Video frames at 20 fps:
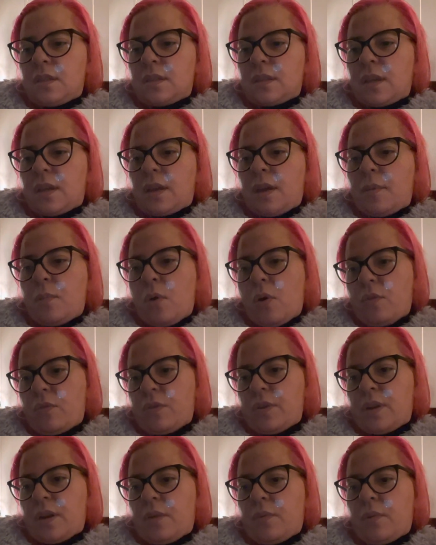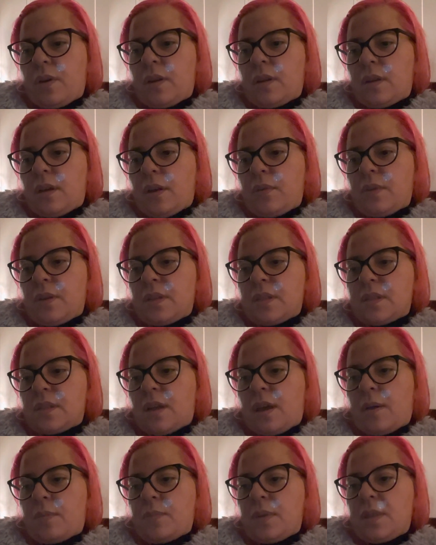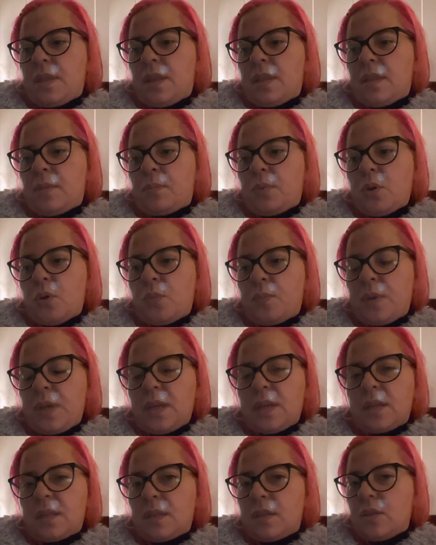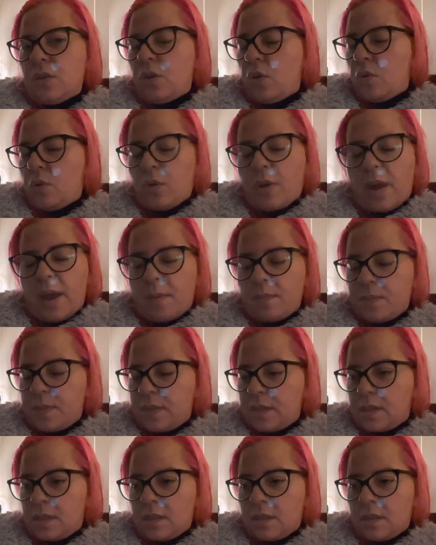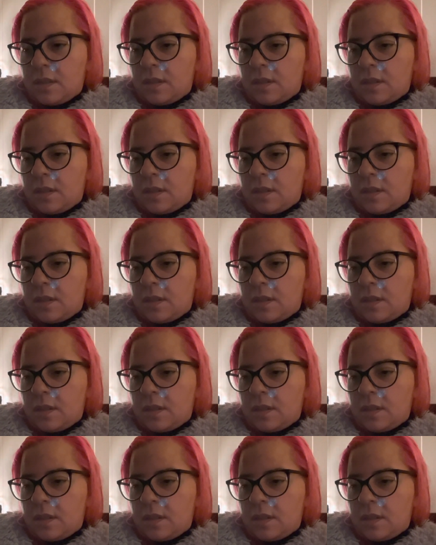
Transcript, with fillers: like I'm over it. I want I want to stop. And then the pooping, no cramps.